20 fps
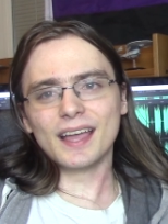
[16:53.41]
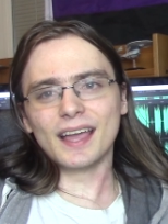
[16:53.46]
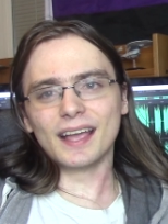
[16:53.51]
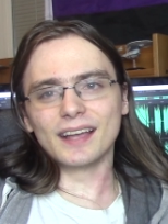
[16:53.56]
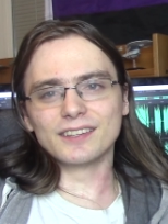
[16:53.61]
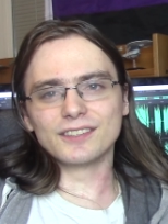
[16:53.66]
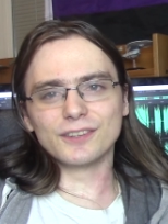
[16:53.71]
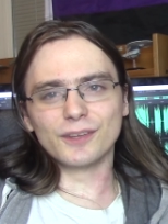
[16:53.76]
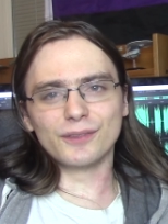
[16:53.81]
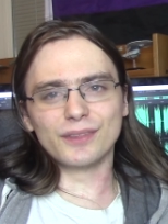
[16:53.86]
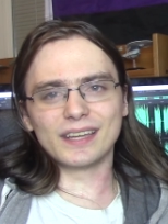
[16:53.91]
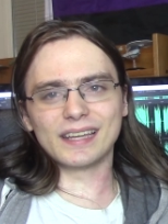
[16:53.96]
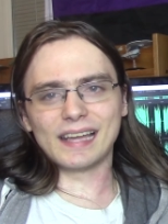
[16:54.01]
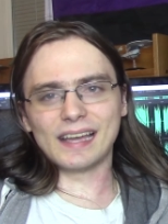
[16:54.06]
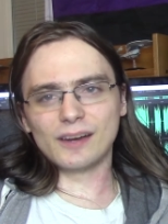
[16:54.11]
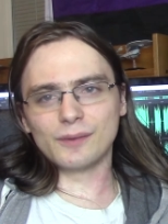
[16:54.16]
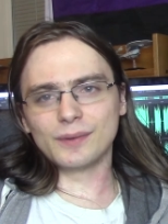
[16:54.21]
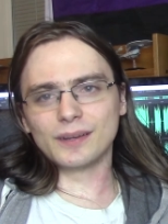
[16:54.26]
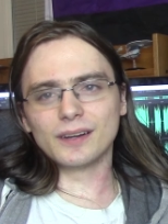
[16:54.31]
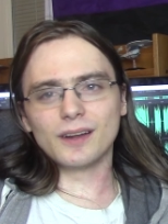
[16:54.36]
And so they
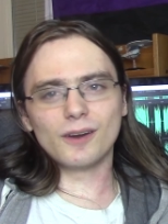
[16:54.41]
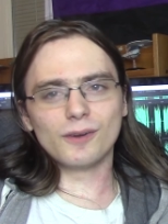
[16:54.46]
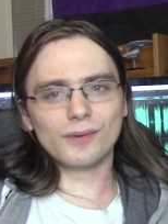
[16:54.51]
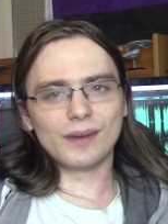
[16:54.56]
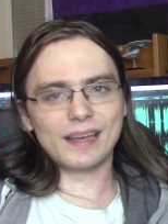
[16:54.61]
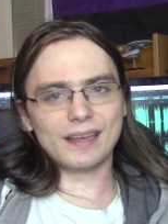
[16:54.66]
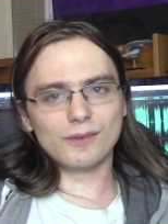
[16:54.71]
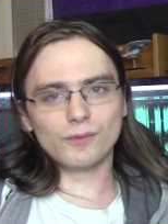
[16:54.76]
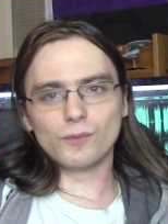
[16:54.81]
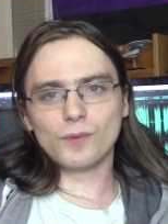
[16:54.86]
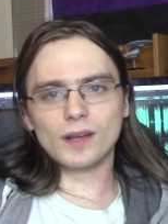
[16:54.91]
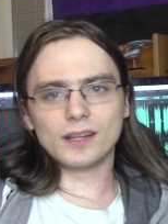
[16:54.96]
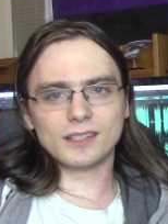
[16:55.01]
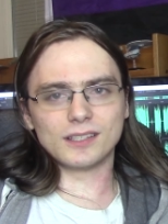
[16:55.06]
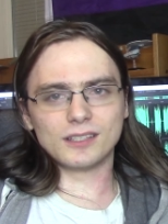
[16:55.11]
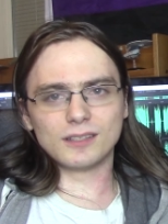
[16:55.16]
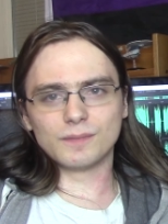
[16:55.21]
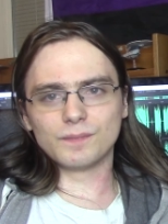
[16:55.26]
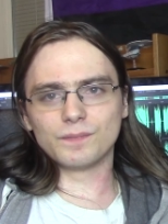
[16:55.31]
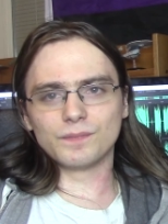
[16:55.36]
kind of went, all right,
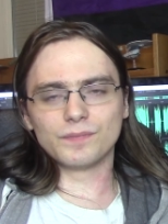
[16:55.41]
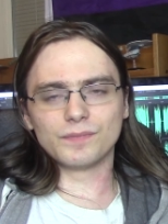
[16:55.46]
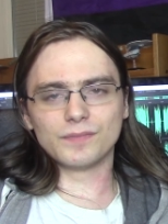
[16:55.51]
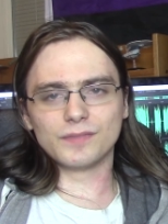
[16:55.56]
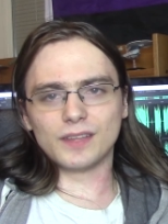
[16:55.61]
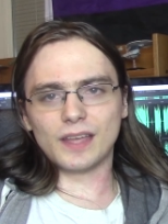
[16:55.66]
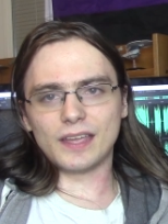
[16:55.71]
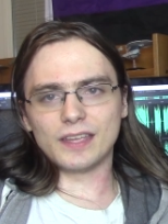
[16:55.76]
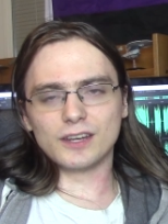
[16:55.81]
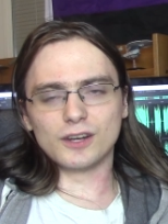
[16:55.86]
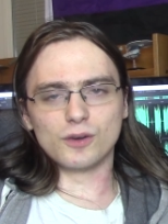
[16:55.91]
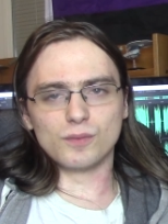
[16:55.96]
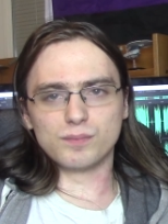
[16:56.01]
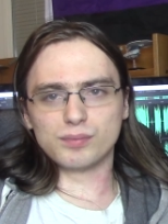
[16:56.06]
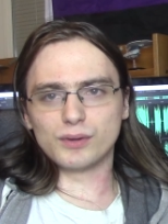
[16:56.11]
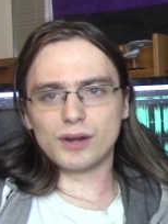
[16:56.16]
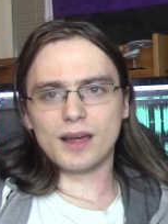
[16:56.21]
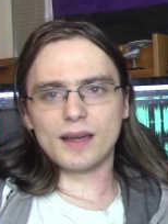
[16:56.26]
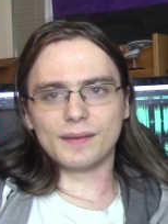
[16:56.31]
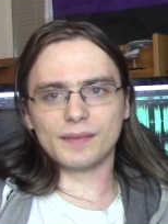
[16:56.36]
what's, you know,
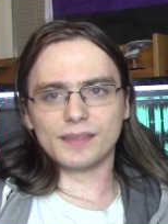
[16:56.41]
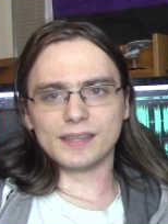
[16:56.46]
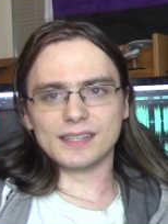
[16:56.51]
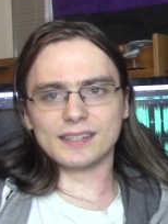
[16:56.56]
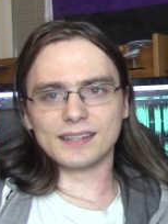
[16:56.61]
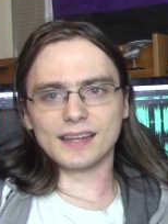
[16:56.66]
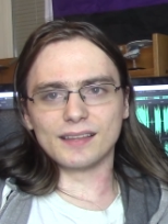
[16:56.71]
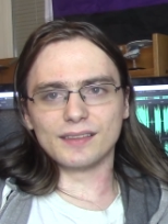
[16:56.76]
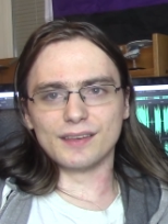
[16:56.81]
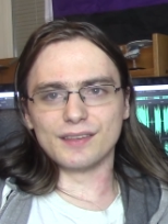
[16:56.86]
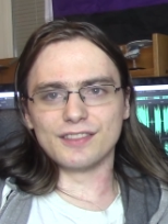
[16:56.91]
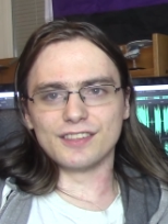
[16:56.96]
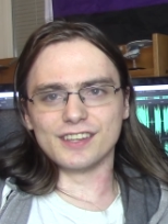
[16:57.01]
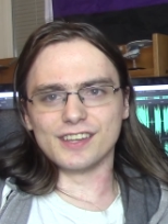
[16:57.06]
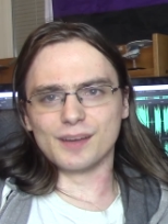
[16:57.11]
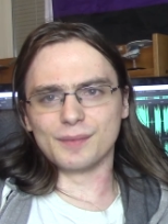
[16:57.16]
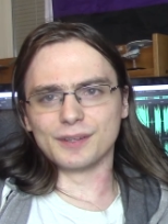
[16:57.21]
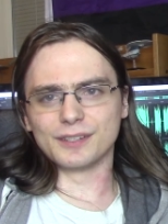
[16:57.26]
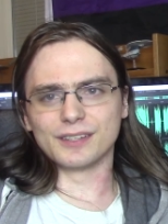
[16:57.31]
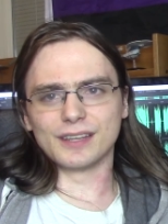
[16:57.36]
broadly
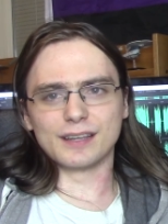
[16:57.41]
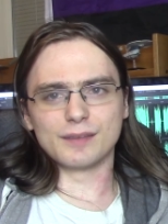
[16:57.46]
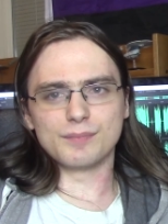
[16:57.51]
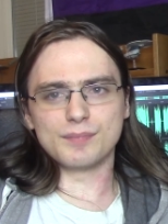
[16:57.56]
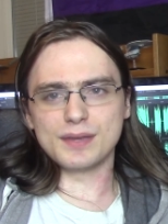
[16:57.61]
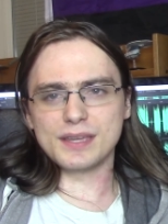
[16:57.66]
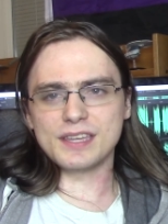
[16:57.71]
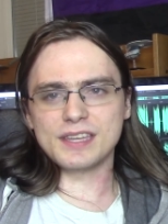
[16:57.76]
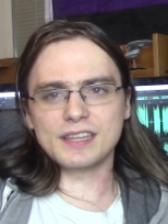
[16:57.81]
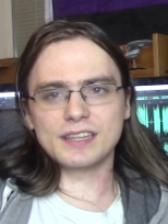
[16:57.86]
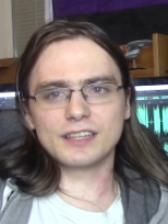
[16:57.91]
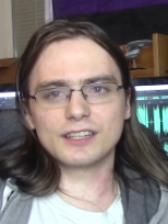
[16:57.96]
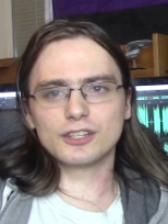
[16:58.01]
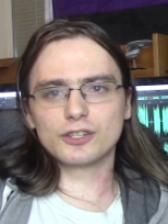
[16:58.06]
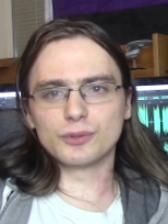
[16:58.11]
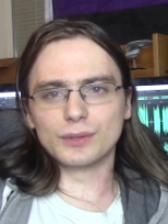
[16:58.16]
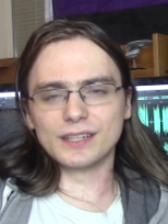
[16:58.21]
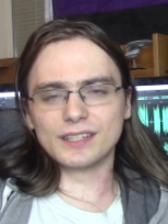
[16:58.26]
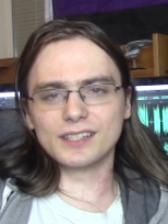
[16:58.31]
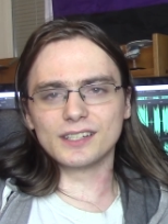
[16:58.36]
dilithium? It's like pink,
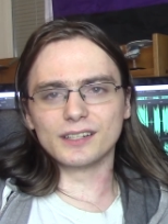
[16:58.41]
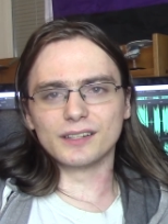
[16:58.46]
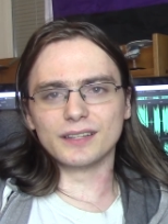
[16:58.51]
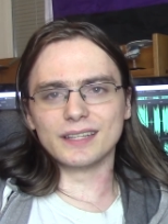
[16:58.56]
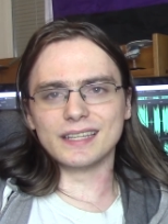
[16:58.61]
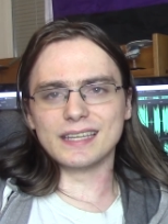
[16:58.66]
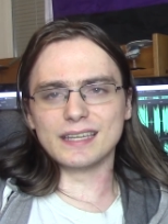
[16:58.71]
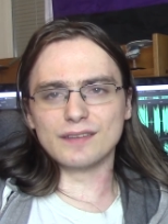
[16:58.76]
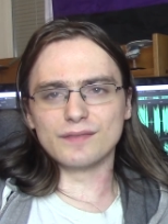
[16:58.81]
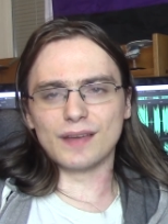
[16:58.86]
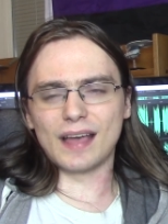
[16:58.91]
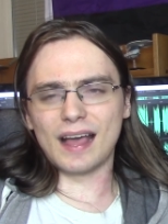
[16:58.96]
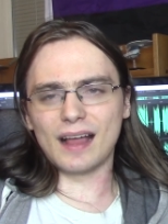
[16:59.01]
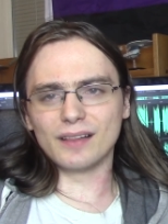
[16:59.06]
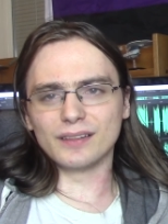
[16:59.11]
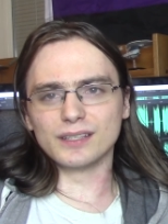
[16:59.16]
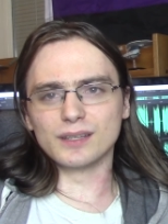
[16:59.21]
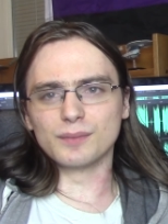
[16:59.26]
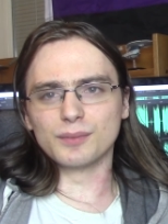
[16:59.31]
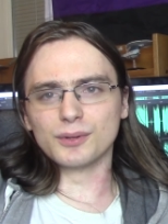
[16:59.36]
crystally,
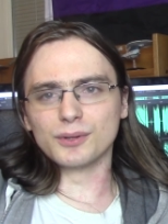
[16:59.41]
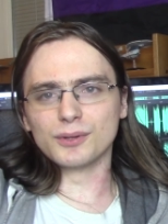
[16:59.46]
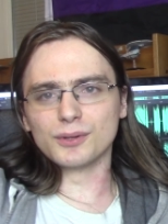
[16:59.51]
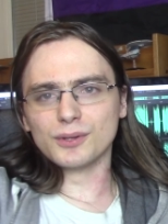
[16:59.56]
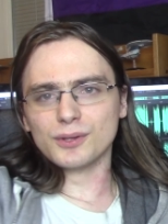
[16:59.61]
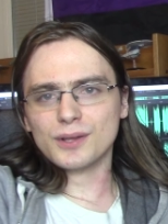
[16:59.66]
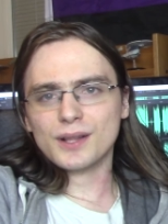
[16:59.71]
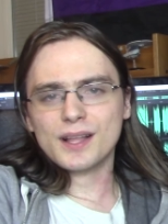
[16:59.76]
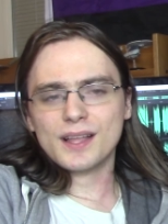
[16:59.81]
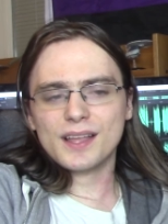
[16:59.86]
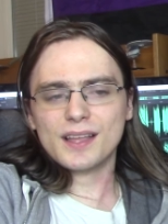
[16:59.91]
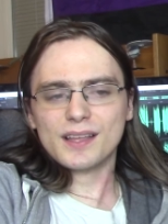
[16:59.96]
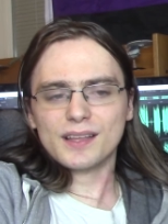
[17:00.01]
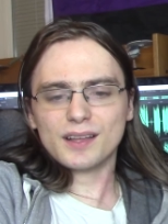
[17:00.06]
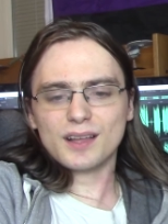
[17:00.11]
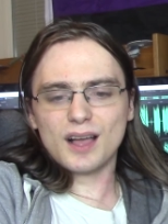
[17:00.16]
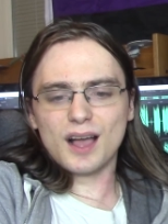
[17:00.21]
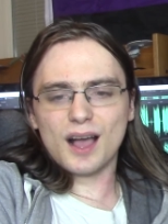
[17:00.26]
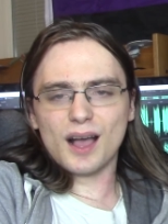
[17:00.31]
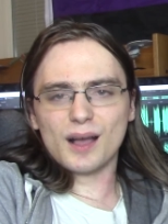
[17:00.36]
valuable,
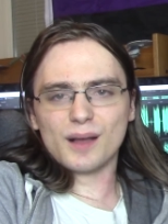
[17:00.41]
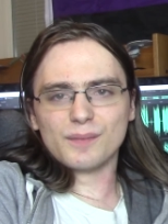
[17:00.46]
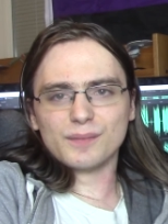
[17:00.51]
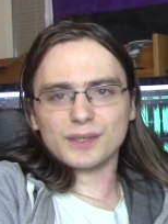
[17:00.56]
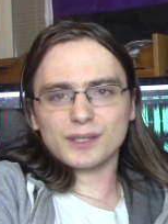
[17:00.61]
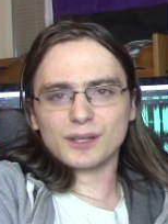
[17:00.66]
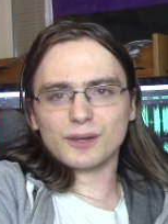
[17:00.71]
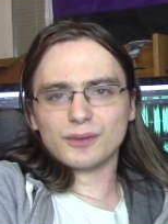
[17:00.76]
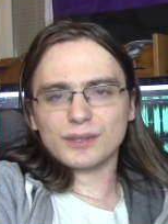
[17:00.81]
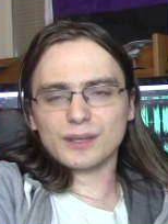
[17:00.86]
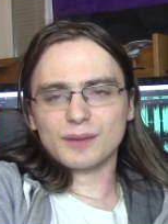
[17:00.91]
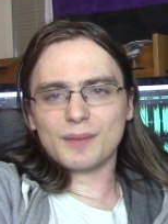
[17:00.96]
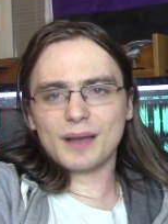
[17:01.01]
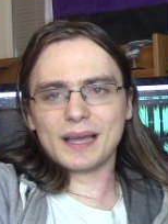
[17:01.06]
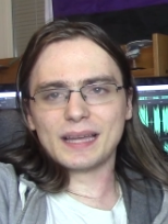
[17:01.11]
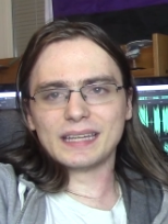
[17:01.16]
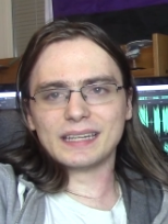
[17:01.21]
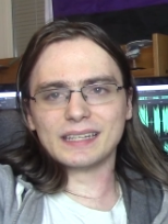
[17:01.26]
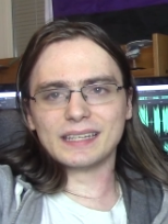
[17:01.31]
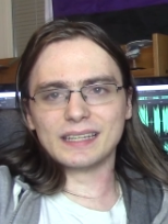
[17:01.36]
you know, you
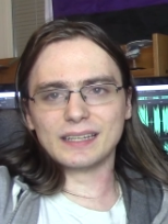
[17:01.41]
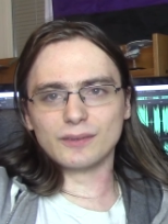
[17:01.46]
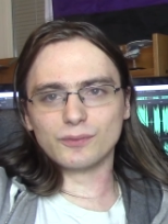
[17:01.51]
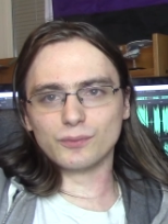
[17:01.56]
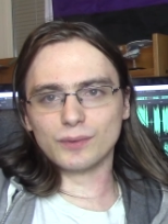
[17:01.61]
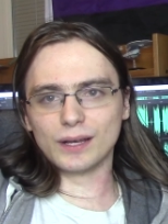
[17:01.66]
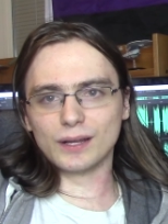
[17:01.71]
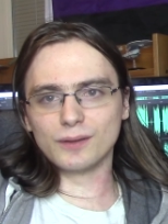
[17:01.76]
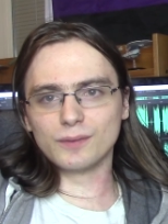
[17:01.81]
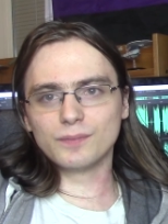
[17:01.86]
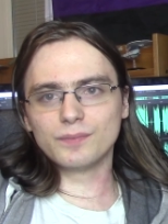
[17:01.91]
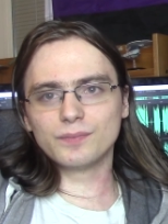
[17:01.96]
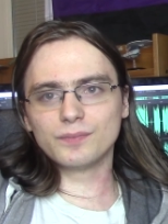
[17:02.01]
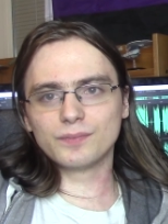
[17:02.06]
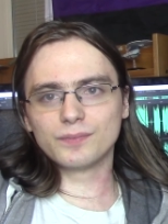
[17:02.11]
mine it. Well,